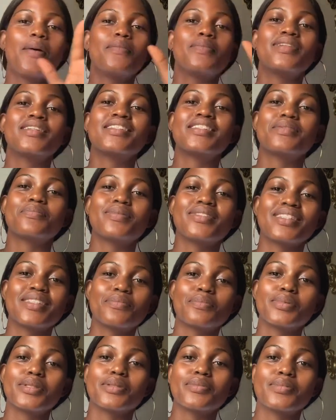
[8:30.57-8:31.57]
please please
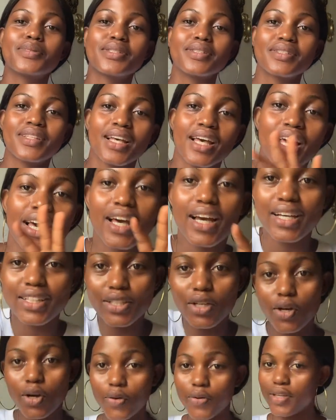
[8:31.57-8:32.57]
please please
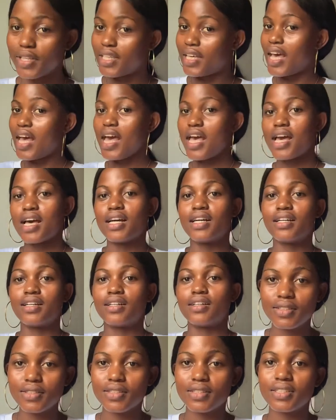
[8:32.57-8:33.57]
so yeah
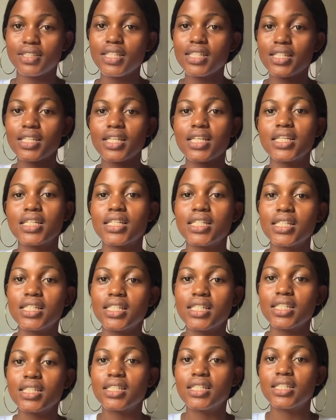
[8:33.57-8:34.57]
this
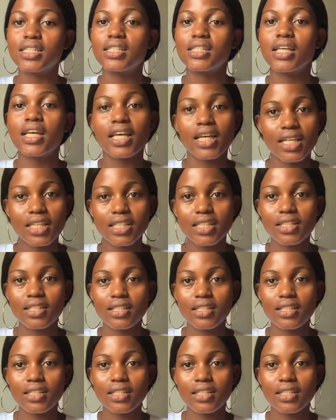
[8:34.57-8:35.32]
is it